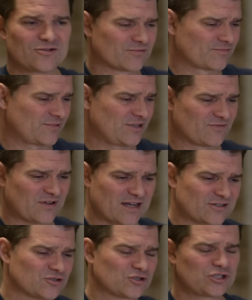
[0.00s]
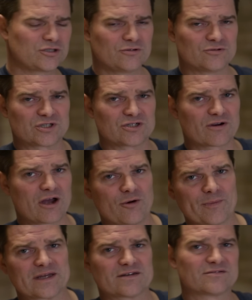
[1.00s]
you've got your shoes and your
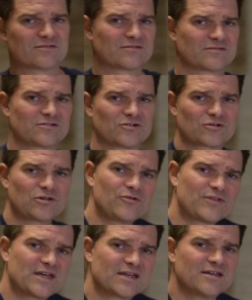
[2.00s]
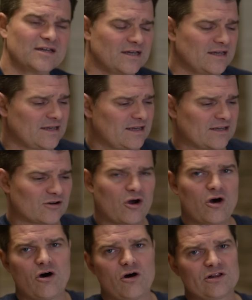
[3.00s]
helmet and your clothing and
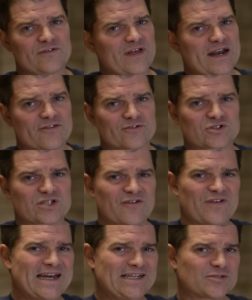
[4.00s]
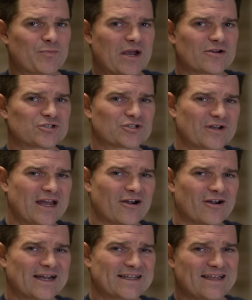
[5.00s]
all of that other stuff, any spares you're
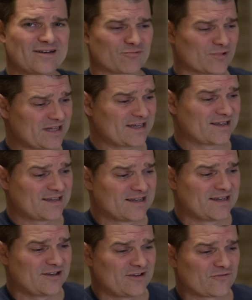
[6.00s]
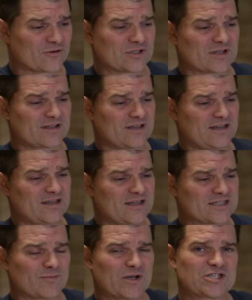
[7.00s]
carrying. And then really, for
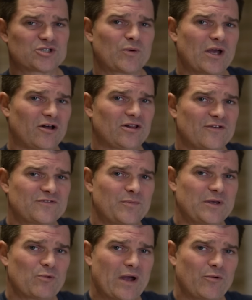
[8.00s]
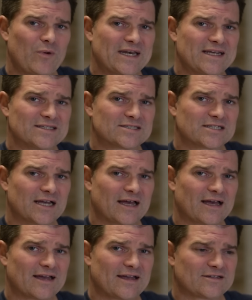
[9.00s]
as much as we all love to be weight weenies,
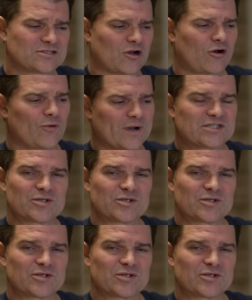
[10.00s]
it's always